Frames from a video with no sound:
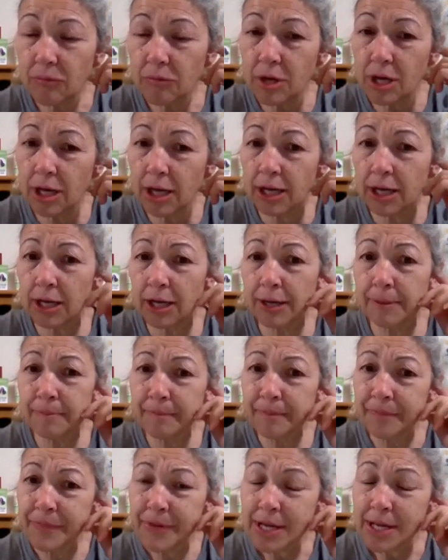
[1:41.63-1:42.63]

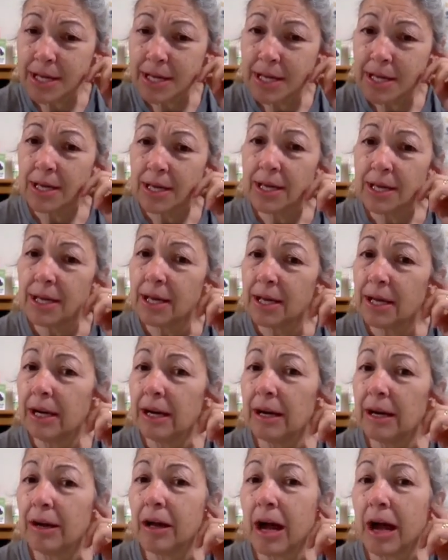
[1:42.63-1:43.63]
I
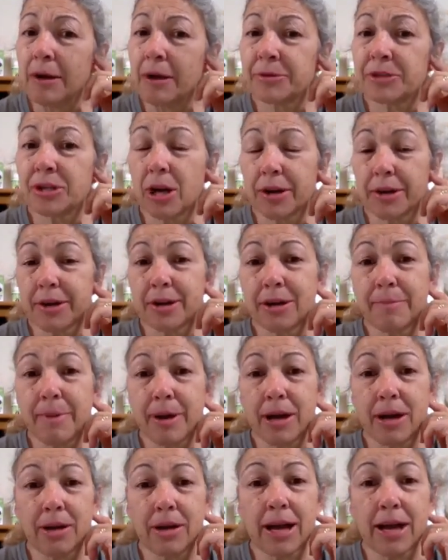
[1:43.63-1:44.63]
was talking
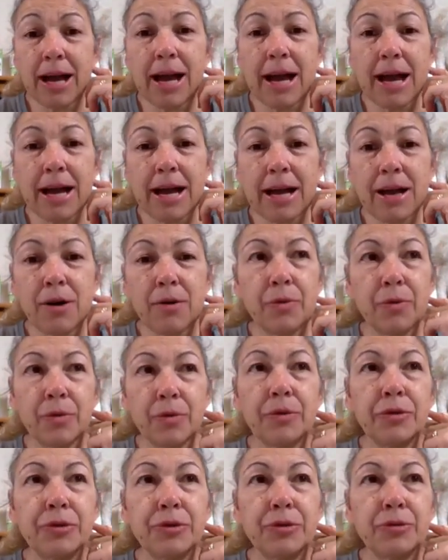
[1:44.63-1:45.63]
about how
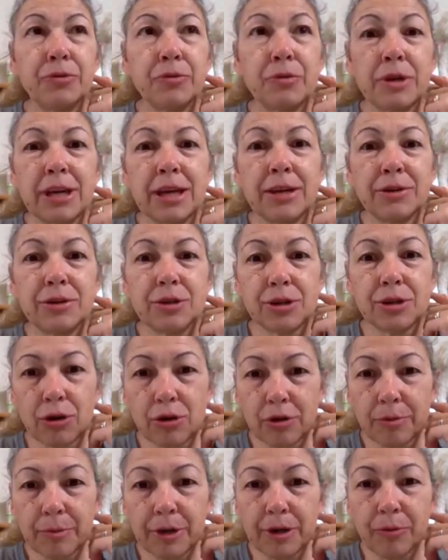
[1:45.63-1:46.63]
you can
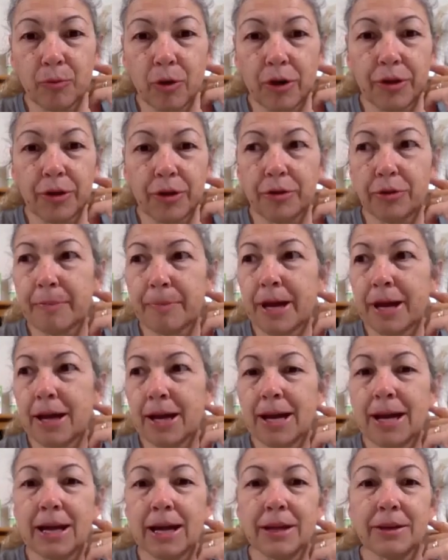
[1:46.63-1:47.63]
determine whether your
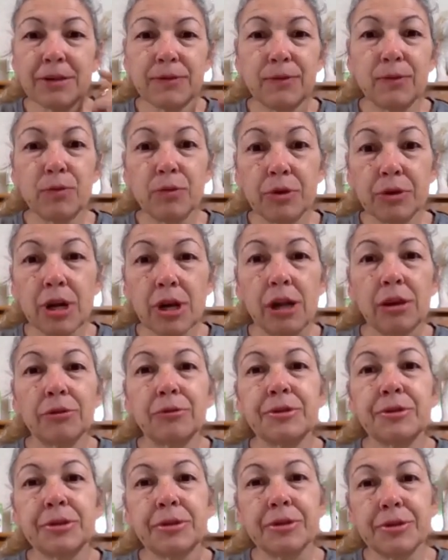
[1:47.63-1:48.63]
pet has food
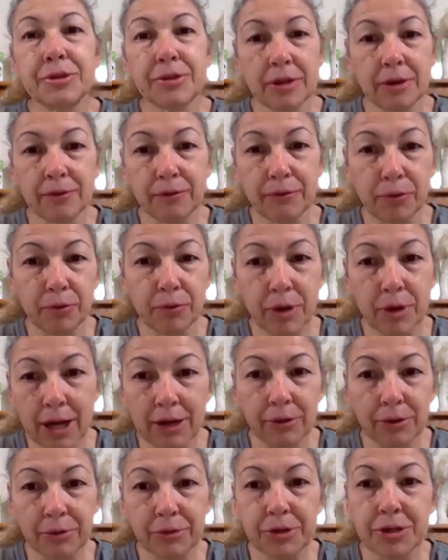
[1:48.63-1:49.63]
intolerances and food
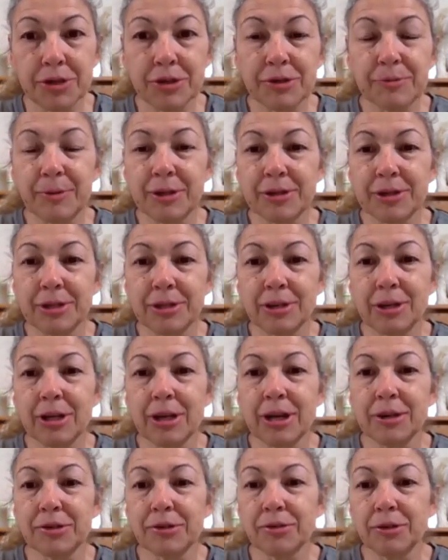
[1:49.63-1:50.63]
allergies, because I did a
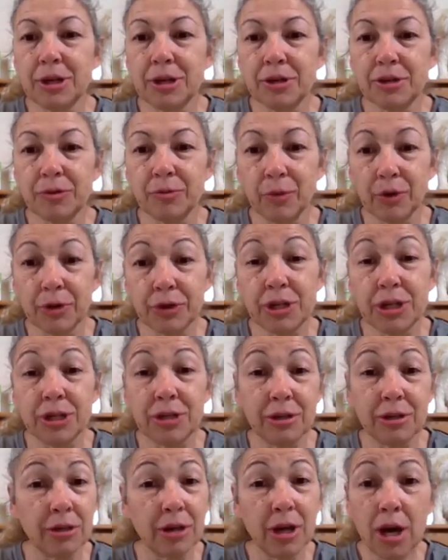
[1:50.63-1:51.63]
consultation where she
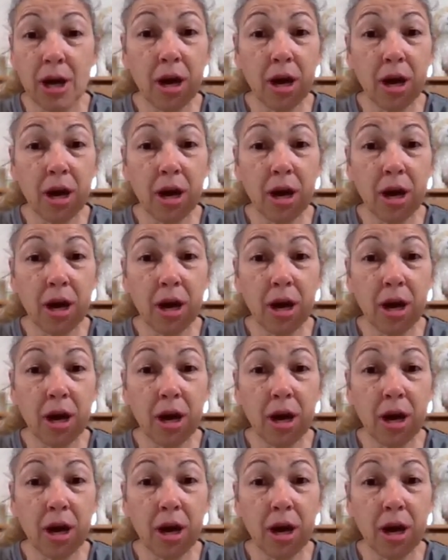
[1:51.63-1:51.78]
did